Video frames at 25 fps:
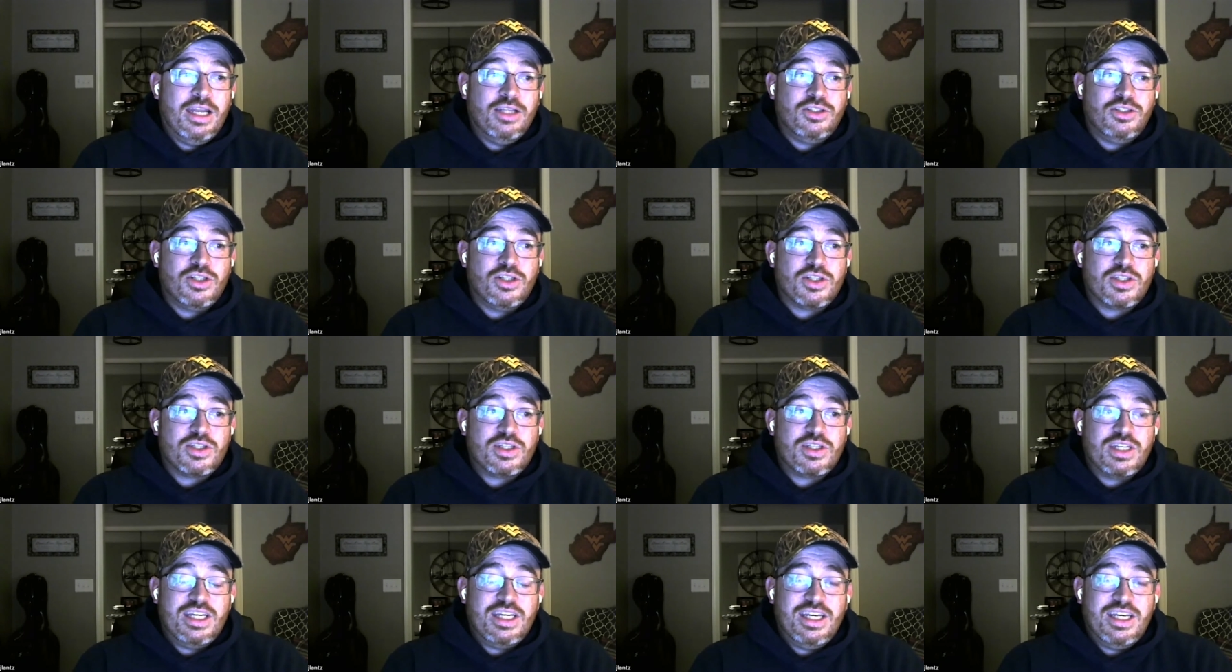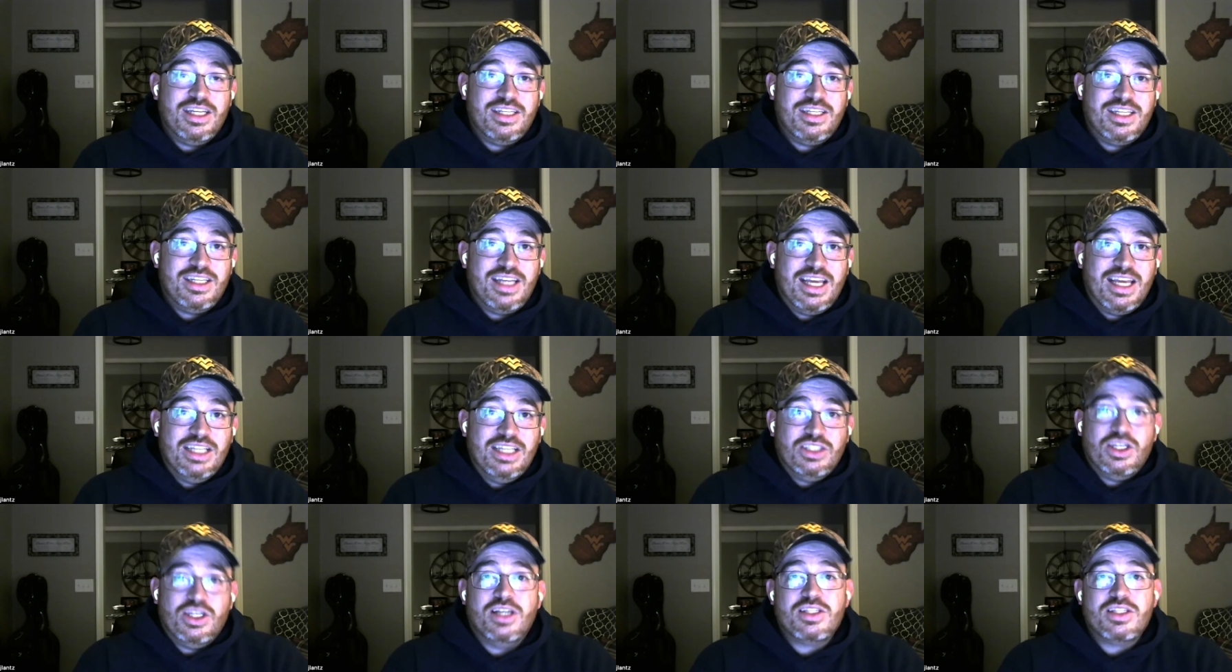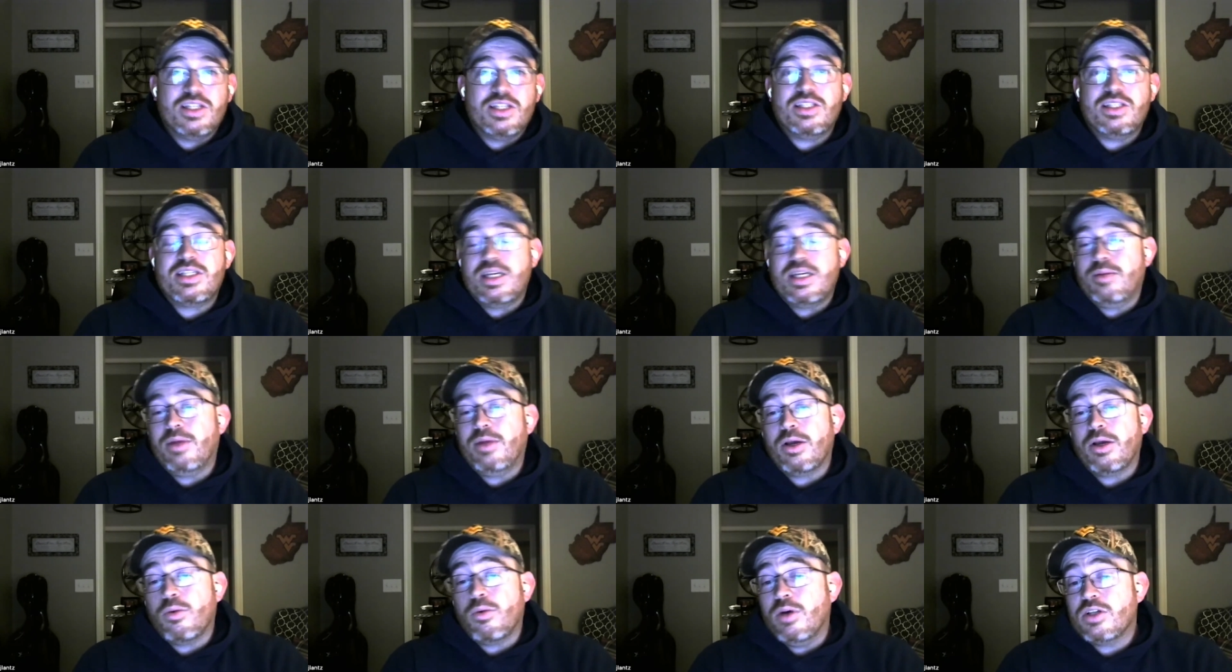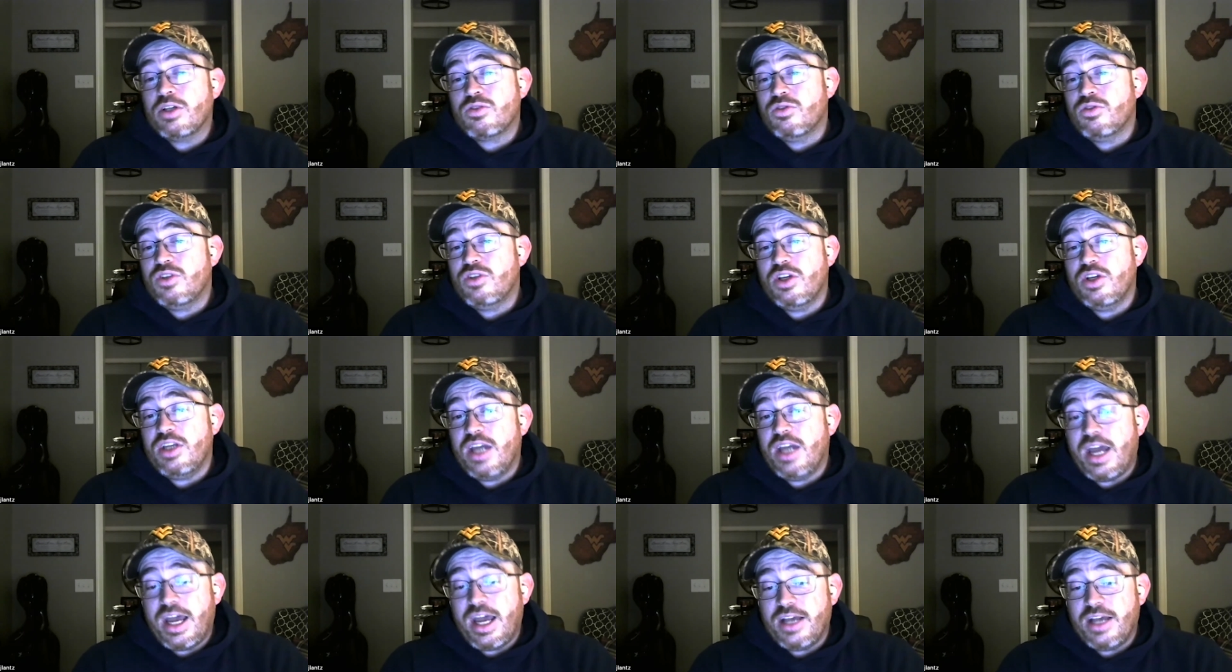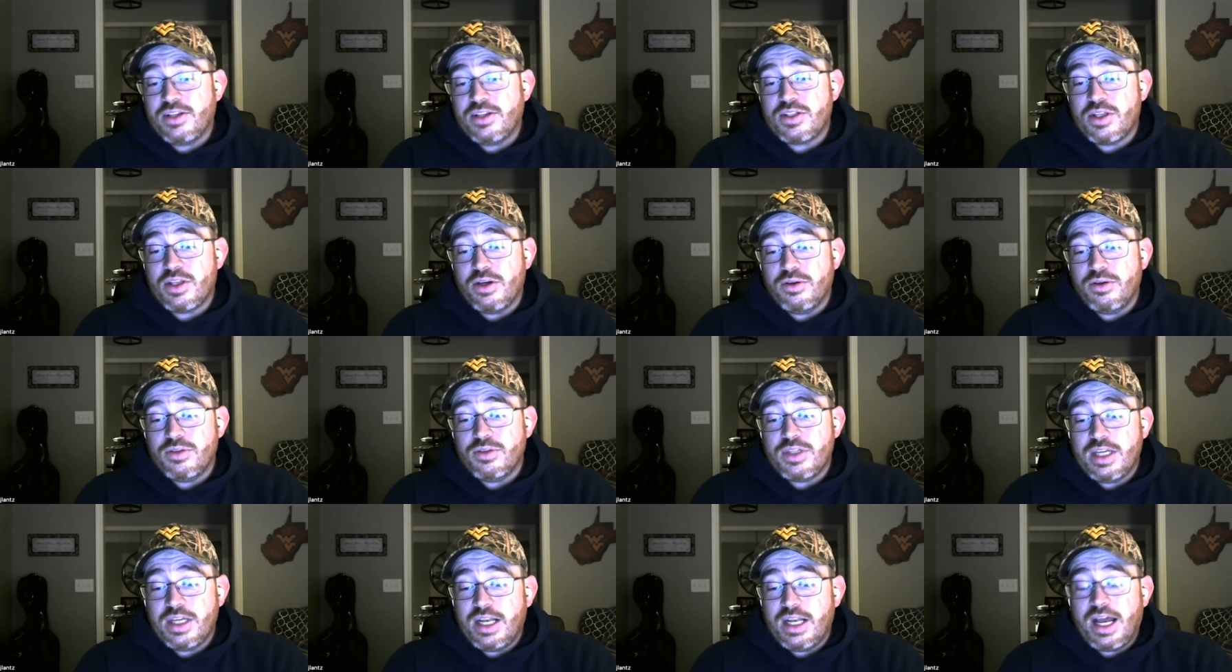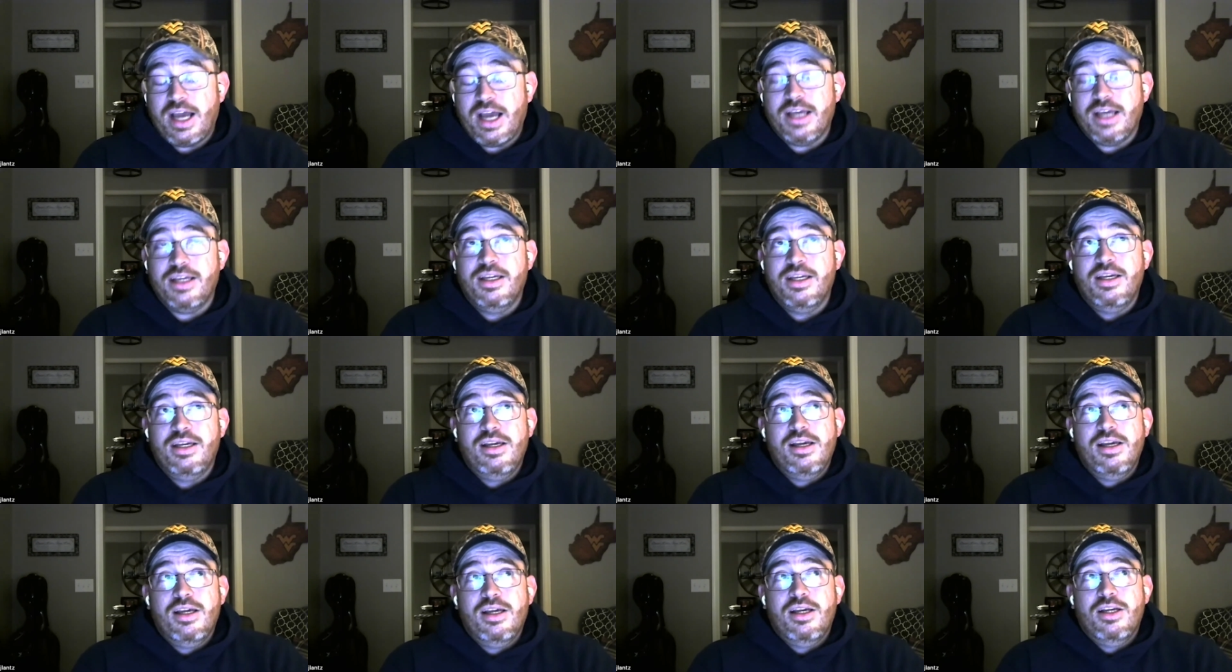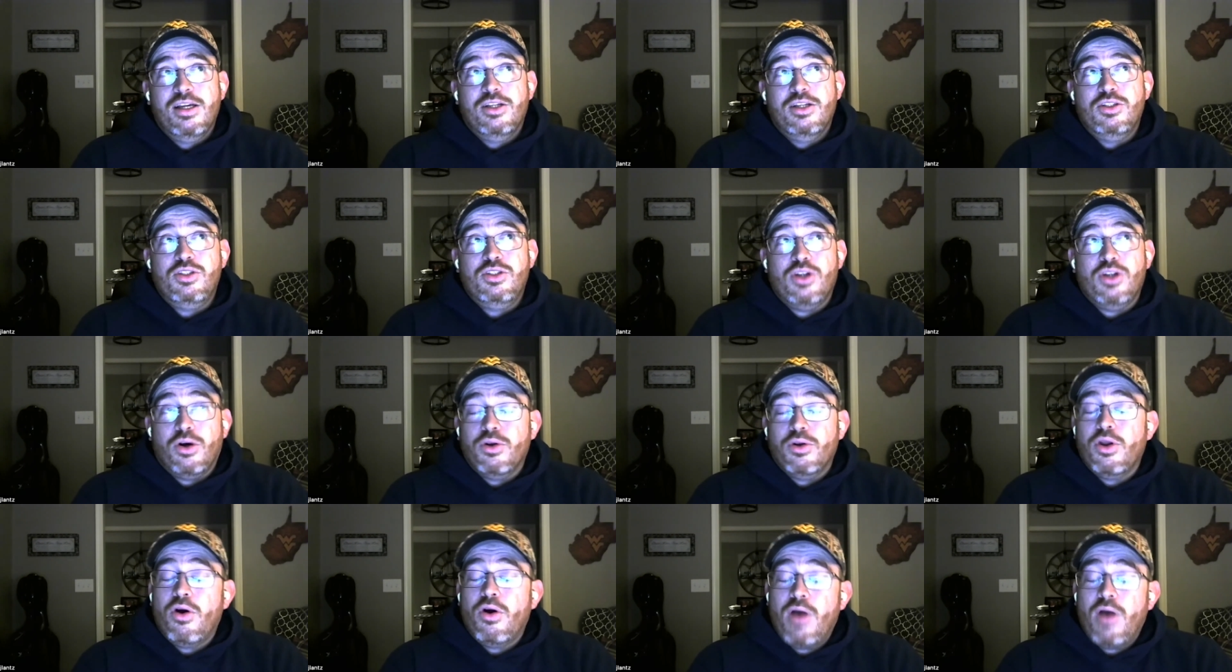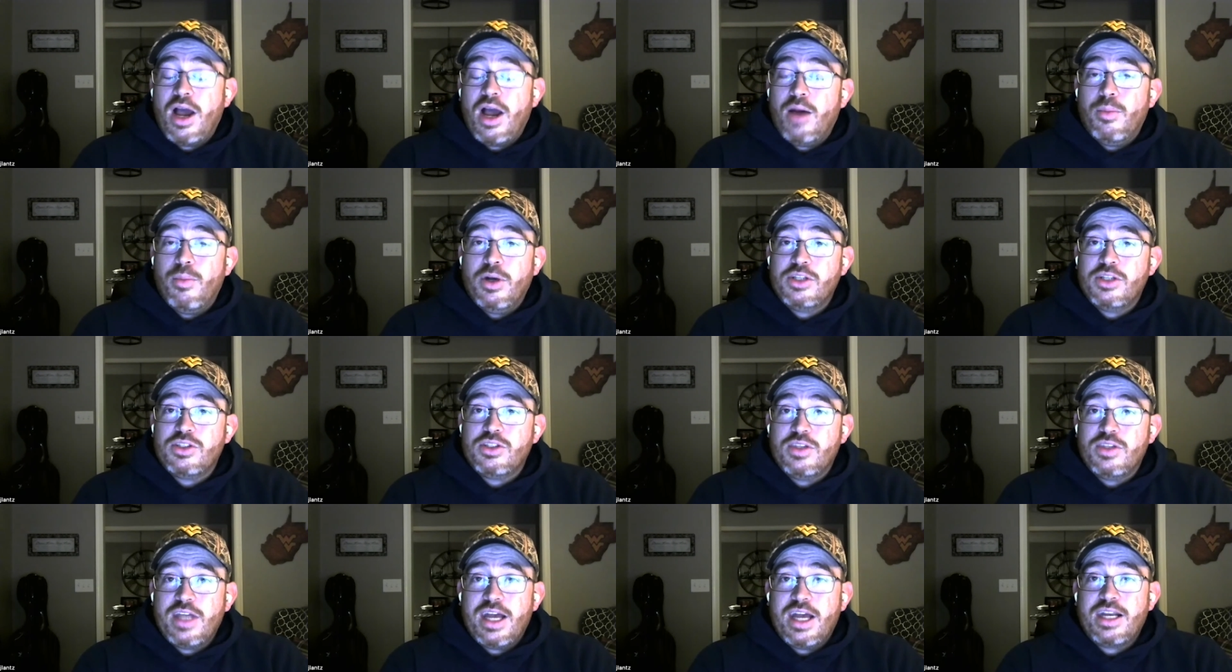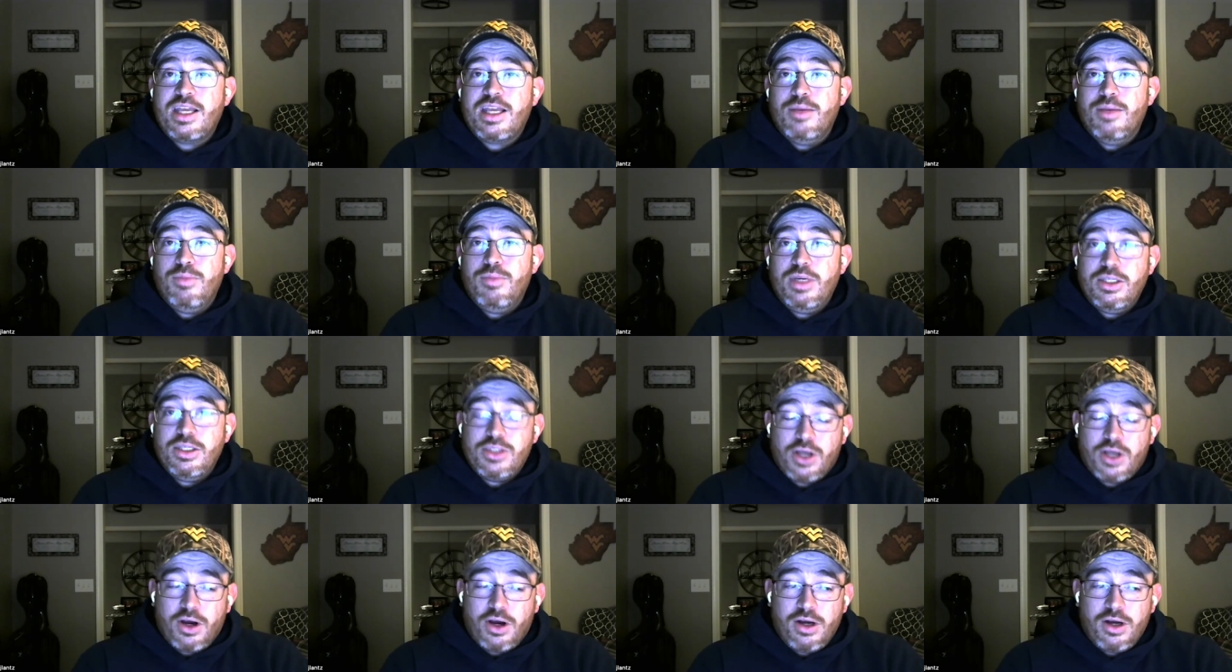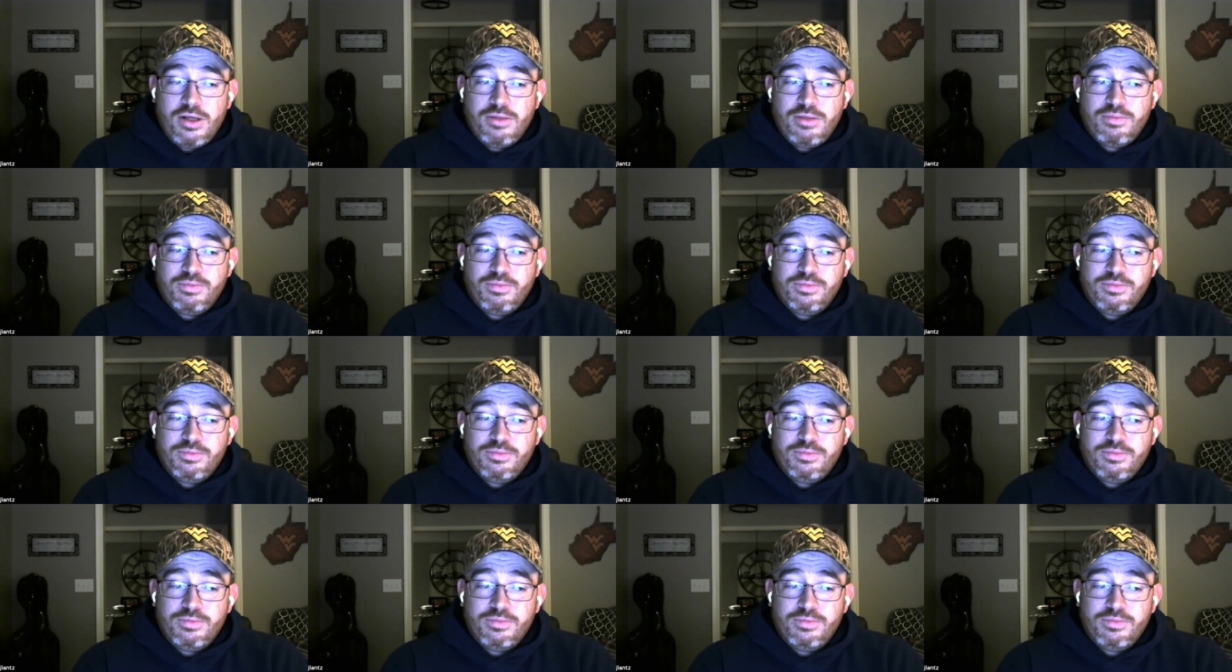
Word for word: it just it it doesn't seem like West Virginia has those. And I don't know how much of that can be taught.